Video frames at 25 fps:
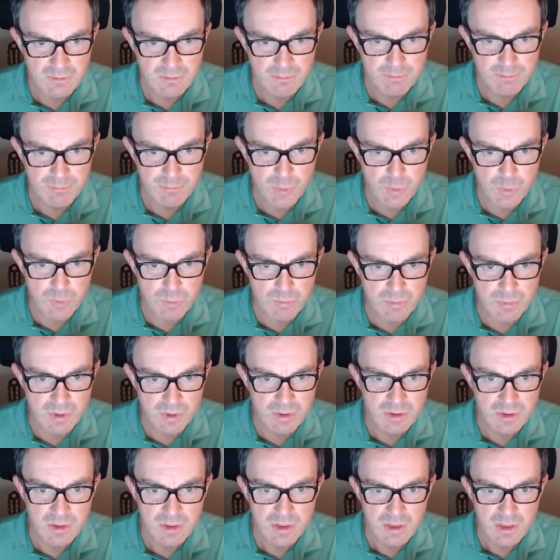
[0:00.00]
Boom.
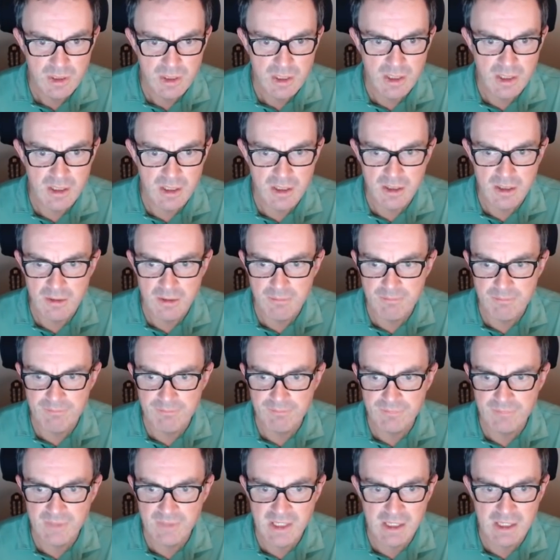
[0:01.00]
Um,
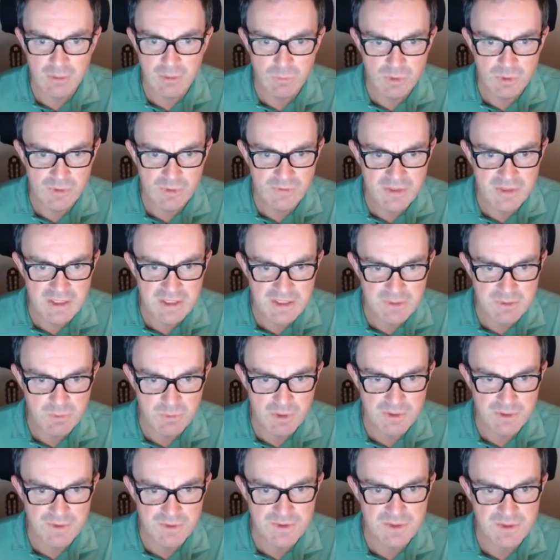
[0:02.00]
now, what are these
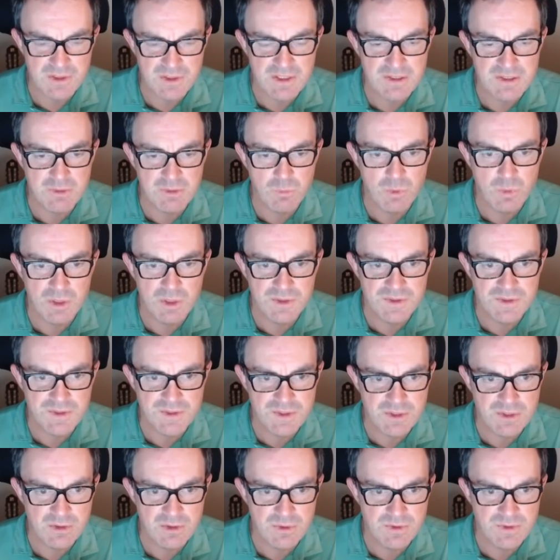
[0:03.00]
ones? These are 1s,
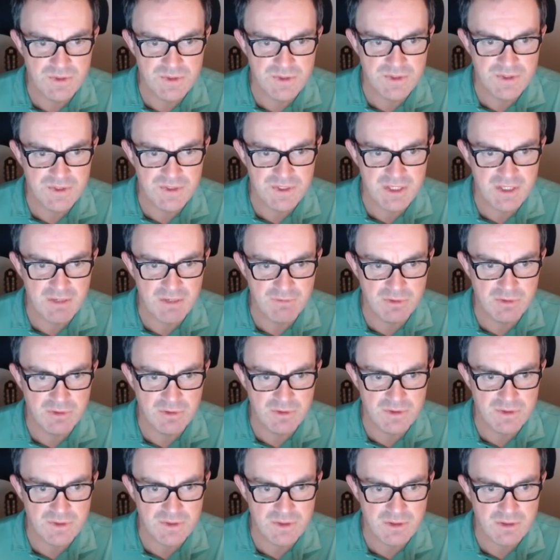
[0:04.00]
2s and
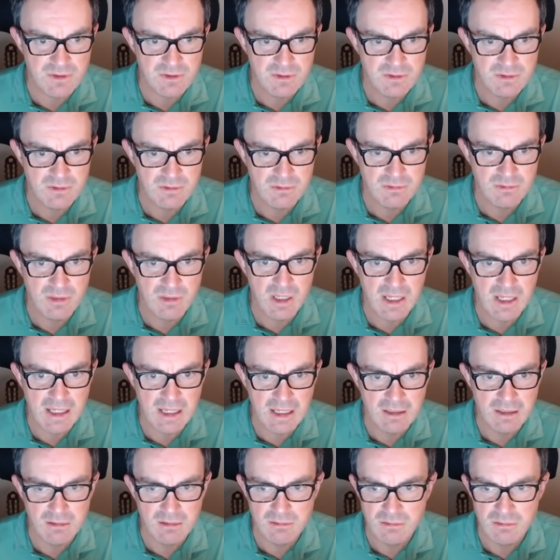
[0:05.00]
7s. Ah,
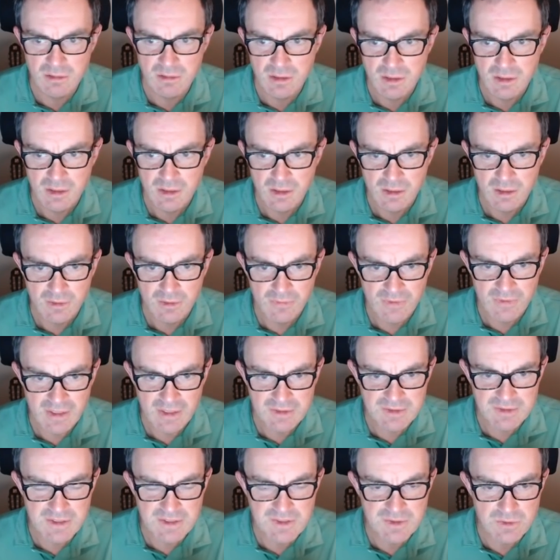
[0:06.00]
that
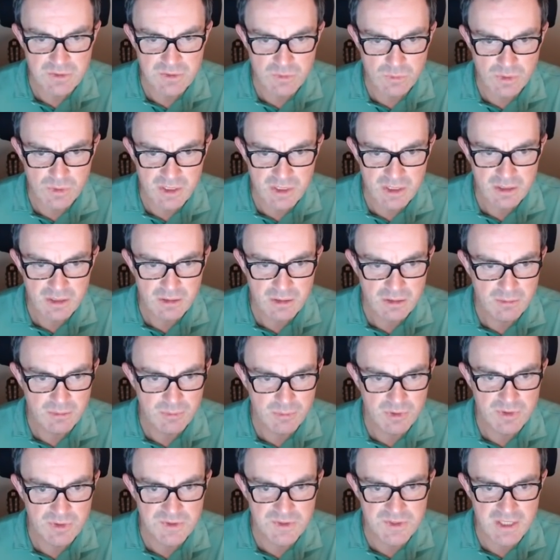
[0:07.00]
is annoying
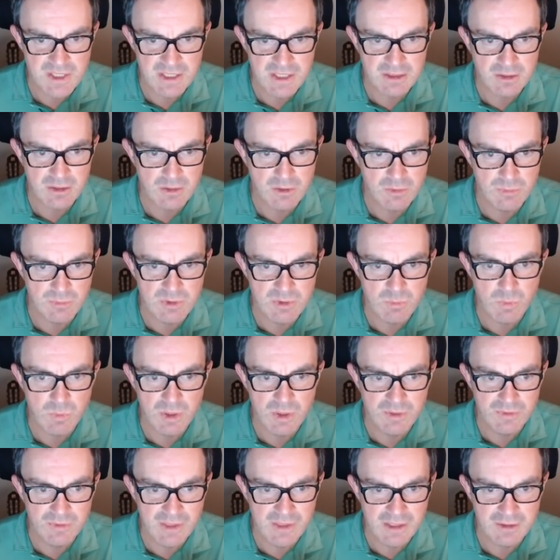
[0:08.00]
because that can't be
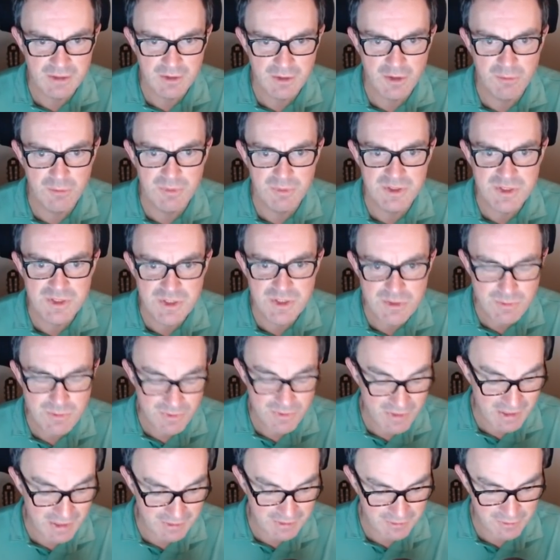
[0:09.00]
1, that can't be 2, and
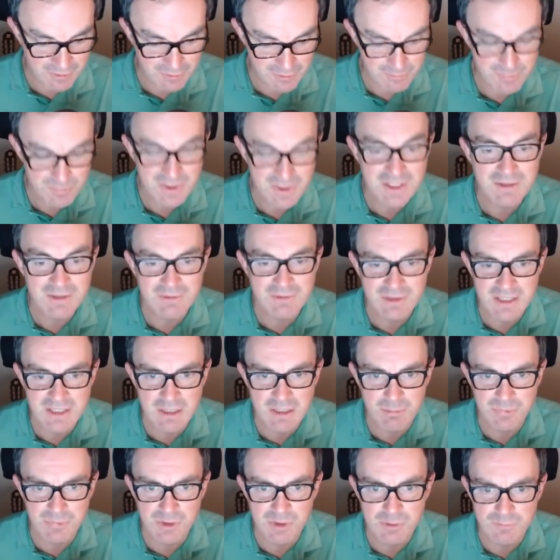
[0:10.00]
that can't be,
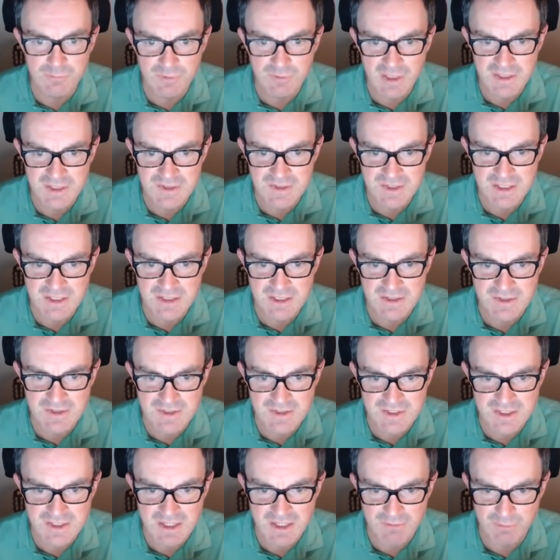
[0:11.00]
yep, you've guessed it,
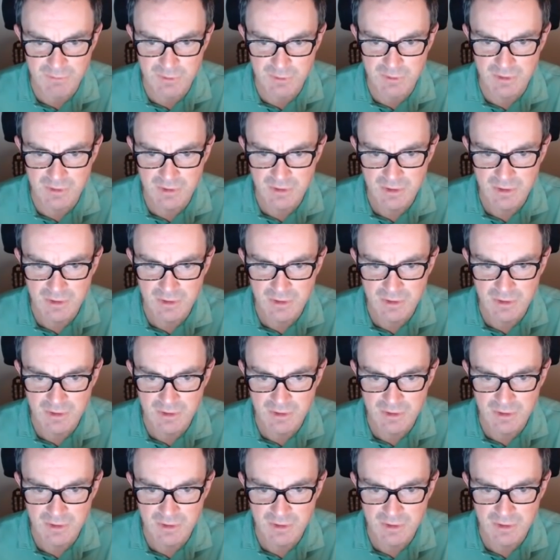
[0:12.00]
7.